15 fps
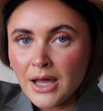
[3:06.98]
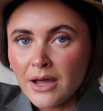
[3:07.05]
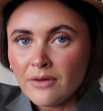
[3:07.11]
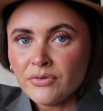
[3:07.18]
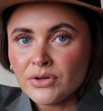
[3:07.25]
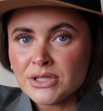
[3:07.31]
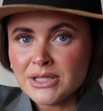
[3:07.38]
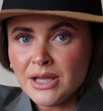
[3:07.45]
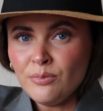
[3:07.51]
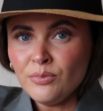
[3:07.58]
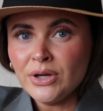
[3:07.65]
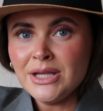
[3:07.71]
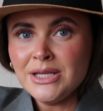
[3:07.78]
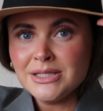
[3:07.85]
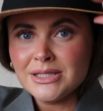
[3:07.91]
for some
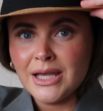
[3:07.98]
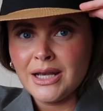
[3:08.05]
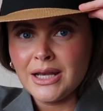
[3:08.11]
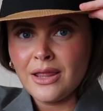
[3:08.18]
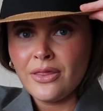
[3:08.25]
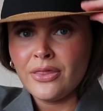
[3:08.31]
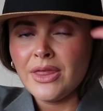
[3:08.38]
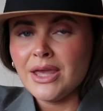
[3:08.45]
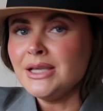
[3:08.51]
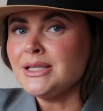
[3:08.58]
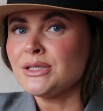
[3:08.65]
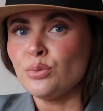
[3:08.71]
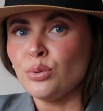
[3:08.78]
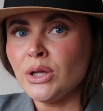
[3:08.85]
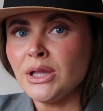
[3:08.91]
reason
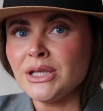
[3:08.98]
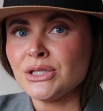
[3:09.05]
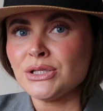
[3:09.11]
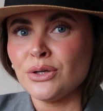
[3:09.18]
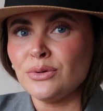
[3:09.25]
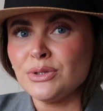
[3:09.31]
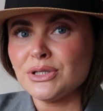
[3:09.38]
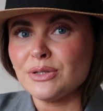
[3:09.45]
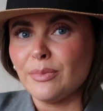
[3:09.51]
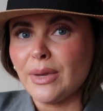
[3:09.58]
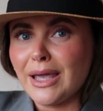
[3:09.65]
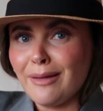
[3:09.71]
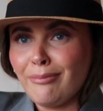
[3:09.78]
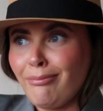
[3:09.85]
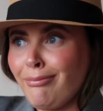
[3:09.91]
this really suits
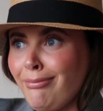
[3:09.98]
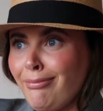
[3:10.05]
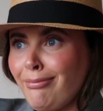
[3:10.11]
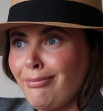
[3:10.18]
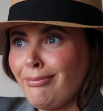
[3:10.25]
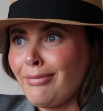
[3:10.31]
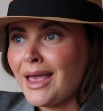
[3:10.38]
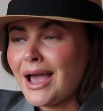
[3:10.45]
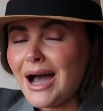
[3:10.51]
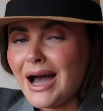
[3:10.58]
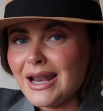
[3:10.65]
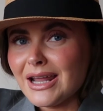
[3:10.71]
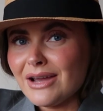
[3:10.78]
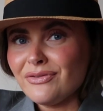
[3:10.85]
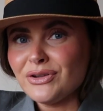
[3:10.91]
me.
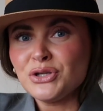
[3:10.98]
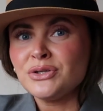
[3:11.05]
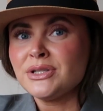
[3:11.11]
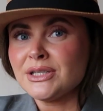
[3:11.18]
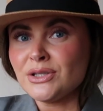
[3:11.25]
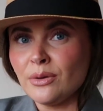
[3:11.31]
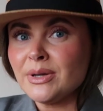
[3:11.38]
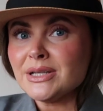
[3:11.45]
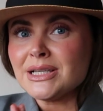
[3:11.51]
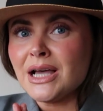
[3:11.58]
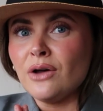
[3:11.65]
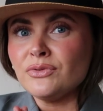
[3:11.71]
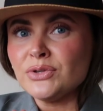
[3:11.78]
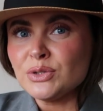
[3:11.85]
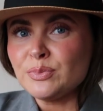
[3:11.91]
And if I do say so
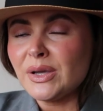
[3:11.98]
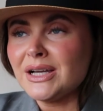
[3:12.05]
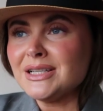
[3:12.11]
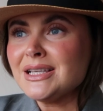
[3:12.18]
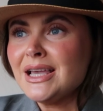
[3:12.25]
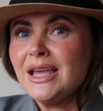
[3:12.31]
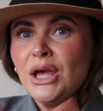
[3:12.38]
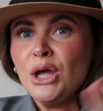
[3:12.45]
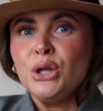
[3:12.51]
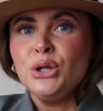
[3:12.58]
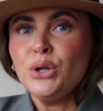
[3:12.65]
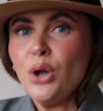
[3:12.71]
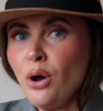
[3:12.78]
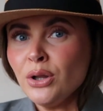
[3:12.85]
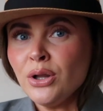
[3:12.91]
myself, just because
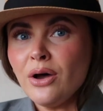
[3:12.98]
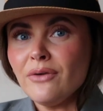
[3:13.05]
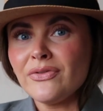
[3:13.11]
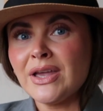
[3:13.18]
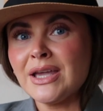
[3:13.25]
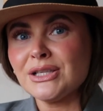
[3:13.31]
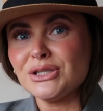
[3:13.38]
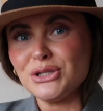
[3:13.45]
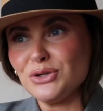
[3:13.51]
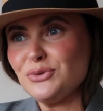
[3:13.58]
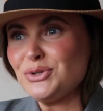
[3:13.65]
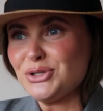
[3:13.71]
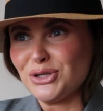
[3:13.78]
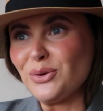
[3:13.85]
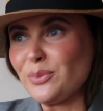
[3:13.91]
not a lot of things do
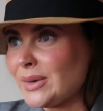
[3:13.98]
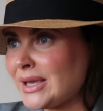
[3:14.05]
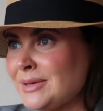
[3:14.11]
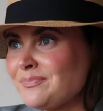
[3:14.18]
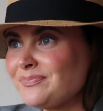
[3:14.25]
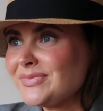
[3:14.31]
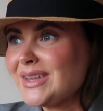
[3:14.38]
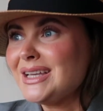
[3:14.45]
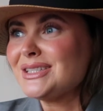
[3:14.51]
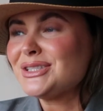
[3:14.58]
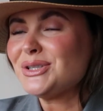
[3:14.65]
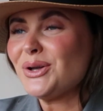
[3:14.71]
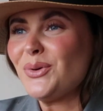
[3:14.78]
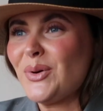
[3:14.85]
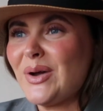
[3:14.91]
suit me,
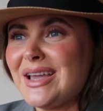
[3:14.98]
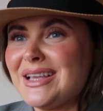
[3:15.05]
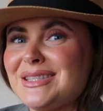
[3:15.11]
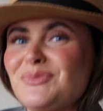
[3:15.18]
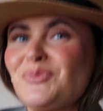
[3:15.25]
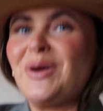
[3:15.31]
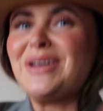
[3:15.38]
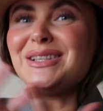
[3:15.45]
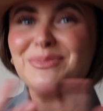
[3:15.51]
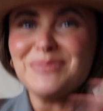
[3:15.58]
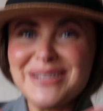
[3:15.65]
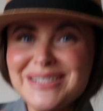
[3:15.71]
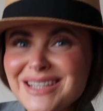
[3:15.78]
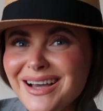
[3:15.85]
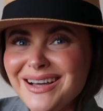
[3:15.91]
so it's when
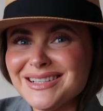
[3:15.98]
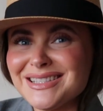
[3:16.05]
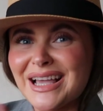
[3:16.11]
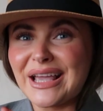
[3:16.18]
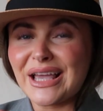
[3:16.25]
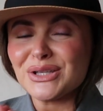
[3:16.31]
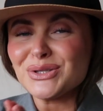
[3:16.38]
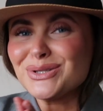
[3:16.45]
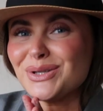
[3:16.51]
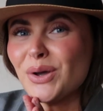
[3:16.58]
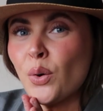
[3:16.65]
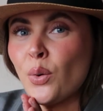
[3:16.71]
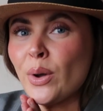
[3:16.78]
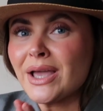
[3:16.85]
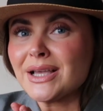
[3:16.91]
something does, I get
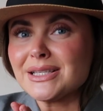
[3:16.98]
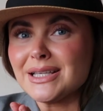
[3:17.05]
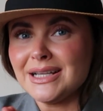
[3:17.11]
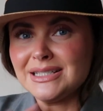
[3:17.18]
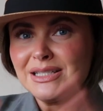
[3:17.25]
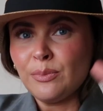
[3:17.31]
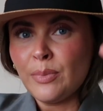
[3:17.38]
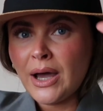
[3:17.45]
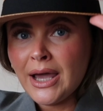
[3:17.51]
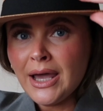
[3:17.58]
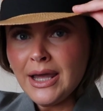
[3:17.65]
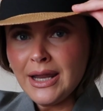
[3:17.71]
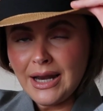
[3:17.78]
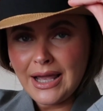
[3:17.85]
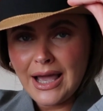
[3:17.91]
so excited by
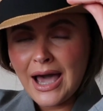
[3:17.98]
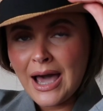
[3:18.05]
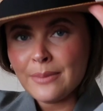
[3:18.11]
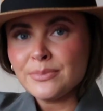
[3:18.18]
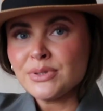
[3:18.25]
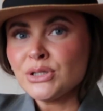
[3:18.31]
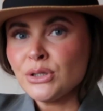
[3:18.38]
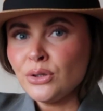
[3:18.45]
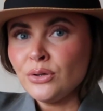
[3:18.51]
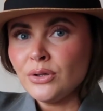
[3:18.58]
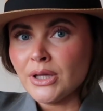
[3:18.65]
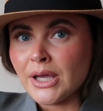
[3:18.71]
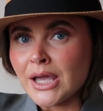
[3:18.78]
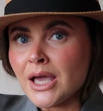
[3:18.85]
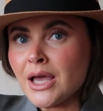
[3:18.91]
it. And I
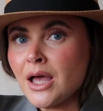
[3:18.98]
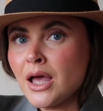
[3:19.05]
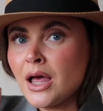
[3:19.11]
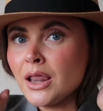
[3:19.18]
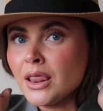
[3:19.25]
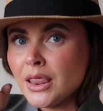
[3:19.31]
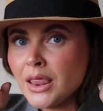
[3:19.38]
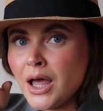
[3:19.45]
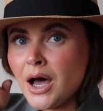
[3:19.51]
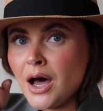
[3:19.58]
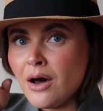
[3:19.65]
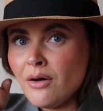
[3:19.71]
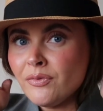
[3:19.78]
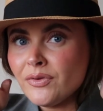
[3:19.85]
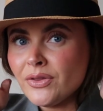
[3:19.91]
absolutely
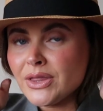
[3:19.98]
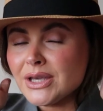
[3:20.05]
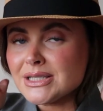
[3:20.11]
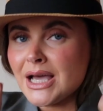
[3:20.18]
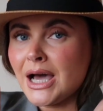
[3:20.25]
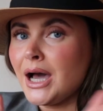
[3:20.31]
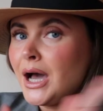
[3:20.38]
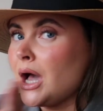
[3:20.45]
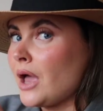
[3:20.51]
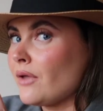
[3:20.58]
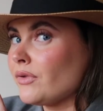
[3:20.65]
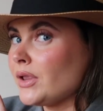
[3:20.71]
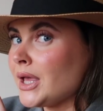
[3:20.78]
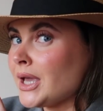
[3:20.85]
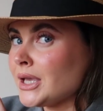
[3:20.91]
love this hat. I
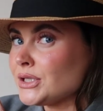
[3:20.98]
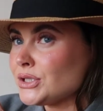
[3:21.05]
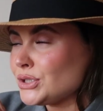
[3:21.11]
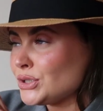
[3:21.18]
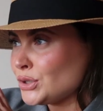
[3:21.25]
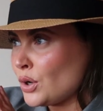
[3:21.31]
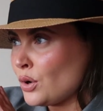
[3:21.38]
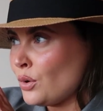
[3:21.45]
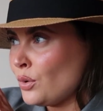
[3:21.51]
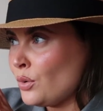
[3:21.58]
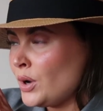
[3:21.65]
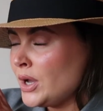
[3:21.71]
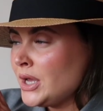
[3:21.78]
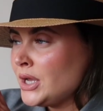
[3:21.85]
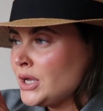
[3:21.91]
feel like it's
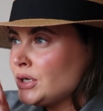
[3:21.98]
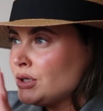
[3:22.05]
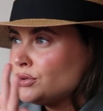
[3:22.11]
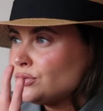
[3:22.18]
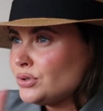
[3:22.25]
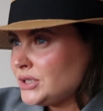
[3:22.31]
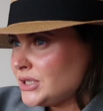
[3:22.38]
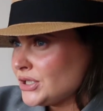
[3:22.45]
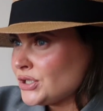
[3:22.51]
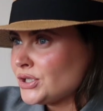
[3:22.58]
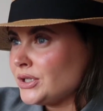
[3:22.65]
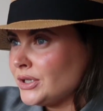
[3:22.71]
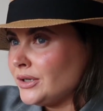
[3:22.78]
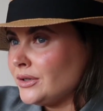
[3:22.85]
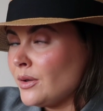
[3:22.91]
so
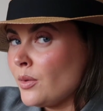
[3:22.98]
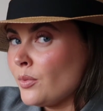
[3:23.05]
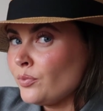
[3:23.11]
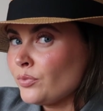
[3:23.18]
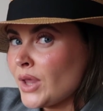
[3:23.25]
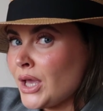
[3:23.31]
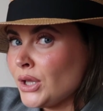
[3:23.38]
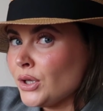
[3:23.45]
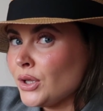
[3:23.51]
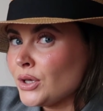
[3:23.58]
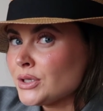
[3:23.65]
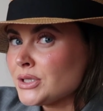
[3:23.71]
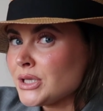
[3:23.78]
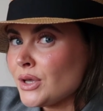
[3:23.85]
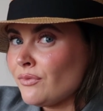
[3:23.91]
traditional. It
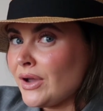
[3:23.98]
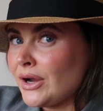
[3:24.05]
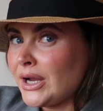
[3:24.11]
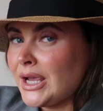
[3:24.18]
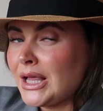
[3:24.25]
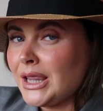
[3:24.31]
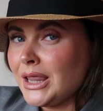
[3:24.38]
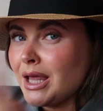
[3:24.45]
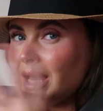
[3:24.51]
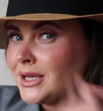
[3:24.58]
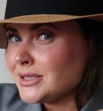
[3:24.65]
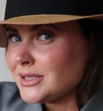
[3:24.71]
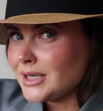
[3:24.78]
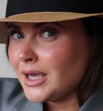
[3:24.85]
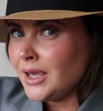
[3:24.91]
looks very
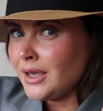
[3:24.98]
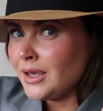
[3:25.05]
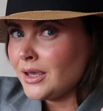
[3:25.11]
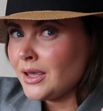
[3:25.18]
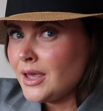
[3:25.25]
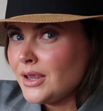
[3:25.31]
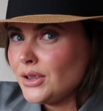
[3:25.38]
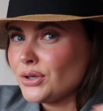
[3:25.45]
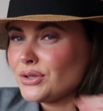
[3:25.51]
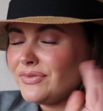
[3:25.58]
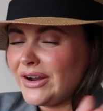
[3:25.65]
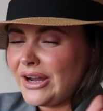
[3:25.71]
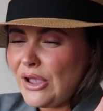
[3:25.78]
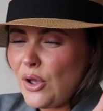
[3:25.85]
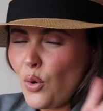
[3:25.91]
classic, looks
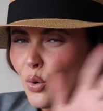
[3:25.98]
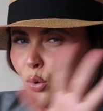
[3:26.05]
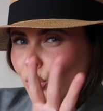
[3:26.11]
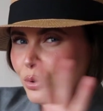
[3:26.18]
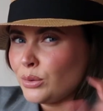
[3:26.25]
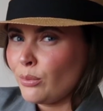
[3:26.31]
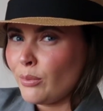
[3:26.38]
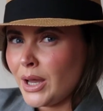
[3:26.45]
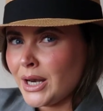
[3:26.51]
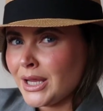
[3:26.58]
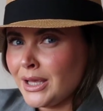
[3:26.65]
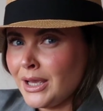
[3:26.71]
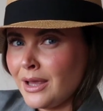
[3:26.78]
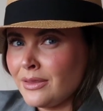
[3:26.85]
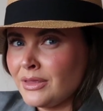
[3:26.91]
very old
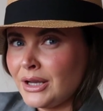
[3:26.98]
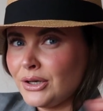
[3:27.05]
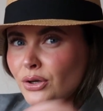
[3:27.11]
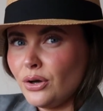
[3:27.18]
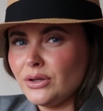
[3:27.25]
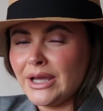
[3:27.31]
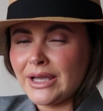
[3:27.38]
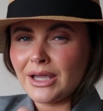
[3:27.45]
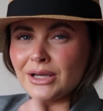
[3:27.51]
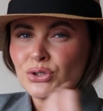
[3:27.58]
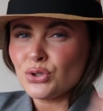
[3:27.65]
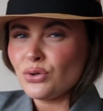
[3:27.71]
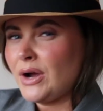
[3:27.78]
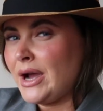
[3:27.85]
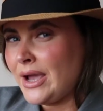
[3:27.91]
money in that not like
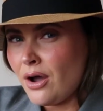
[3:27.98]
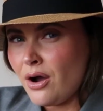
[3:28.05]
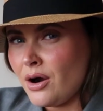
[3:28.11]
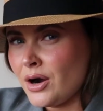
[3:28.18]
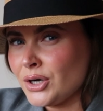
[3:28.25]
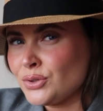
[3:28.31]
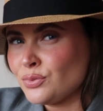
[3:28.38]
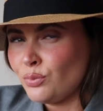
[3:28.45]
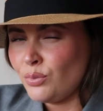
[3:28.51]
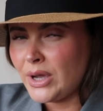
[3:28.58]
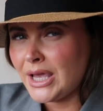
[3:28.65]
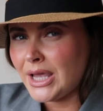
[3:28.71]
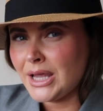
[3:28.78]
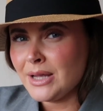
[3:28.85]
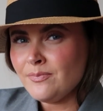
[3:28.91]
try hard
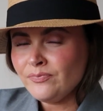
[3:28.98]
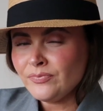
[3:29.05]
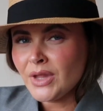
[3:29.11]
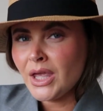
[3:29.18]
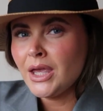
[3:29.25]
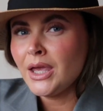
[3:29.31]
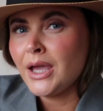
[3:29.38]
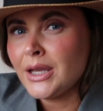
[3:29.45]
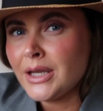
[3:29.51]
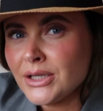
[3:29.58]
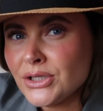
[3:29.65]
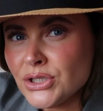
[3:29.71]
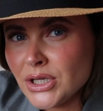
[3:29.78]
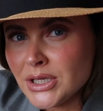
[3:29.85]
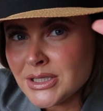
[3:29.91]
way. And I
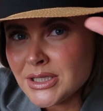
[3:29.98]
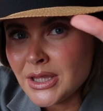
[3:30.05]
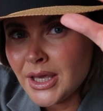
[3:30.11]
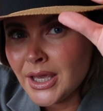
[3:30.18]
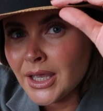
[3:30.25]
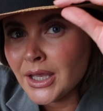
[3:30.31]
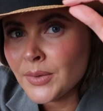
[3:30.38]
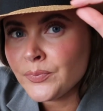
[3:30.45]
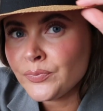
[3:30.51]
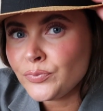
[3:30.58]
just think